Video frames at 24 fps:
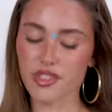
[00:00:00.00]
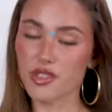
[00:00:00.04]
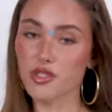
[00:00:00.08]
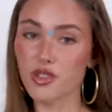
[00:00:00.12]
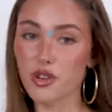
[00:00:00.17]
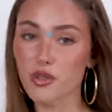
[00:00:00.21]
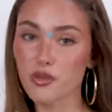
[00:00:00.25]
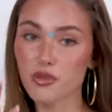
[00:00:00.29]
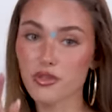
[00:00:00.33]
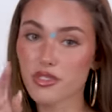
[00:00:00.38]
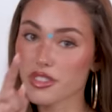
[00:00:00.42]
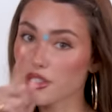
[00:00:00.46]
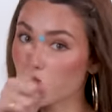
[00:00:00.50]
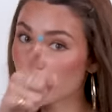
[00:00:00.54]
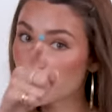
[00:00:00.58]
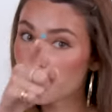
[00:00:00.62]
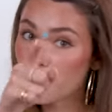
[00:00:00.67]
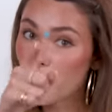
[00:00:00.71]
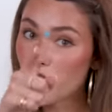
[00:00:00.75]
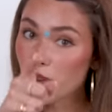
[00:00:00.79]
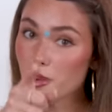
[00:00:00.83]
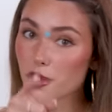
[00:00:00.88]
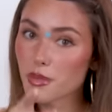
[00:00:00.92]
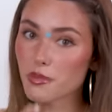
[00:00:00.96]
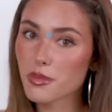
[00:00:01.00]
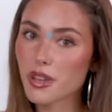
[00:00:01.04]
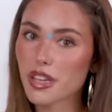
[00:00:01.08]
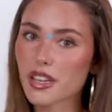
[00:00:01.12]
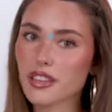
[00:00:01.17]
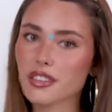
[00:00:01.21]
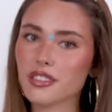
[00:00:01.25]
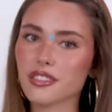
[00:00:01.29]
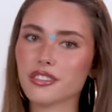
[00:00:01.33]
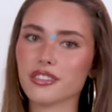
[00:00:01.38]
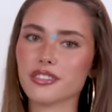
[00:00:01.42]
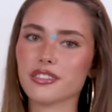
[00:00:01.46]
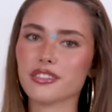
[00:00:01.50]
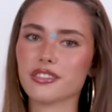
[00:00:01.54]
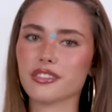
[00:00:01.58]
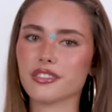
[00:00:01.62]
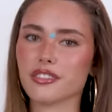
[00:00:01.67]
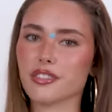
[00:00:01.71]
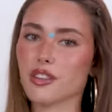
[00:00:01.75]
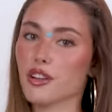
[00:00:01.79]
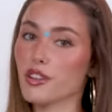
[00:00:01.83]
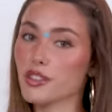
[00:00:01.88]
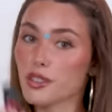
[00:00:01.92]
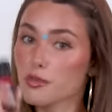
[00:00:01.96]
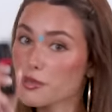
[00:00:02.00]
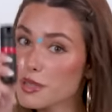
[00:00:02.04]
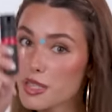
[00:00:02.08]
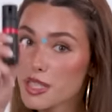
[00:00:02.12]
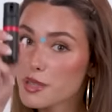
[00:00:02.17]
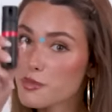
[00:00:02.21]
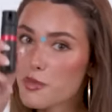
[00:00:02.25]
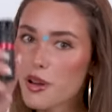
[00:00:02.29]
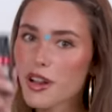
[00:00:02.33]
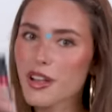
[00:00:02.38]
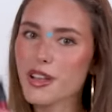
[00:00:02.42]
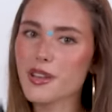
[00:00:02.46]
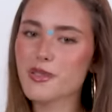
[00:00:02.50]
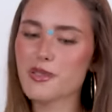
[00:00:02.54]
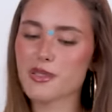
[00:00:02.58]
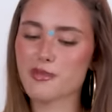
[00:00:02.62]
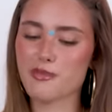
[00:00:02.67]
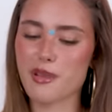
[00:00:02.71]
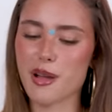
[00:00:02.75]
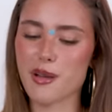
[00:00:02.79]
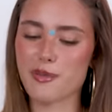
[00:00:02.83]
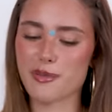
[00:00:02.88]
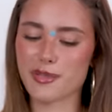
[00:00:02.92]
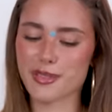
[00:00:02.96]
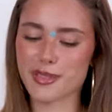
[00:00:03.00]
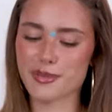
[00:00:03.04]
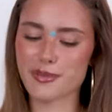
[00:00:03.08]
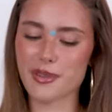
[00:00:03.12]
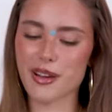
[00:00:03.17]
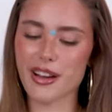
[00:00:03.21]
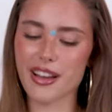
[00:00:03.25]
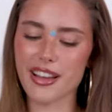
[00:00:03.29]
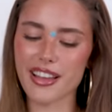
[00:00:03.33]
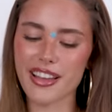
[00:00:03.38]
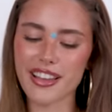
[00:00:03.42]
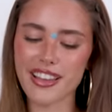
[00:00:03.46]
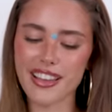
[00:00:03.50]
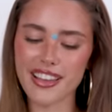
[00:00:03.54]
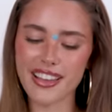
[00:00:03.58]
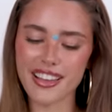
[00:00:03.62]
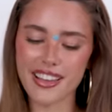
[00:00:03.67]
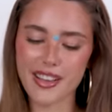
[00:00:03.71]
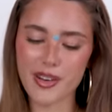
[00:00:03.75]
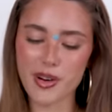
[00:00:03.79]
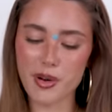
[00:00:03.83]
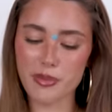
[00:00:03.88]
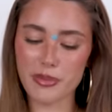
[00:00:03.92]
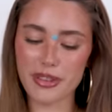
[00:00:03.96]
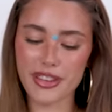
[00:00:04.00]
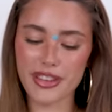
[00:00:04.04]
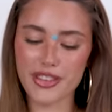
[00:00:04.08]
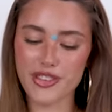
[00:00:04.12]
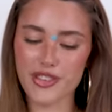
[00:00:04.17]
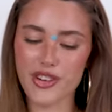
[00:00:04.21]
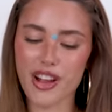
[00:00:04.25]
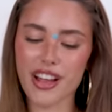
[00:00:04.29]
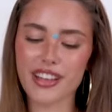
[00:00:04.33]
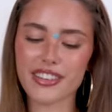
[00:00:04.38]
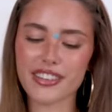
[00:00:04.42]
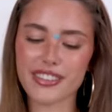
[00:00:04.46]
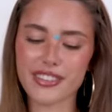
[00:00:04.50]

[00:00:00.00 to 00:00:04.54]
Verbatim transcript: so don't f with me, or else I'm gonna spray you with pepper spray, or I'm gonna try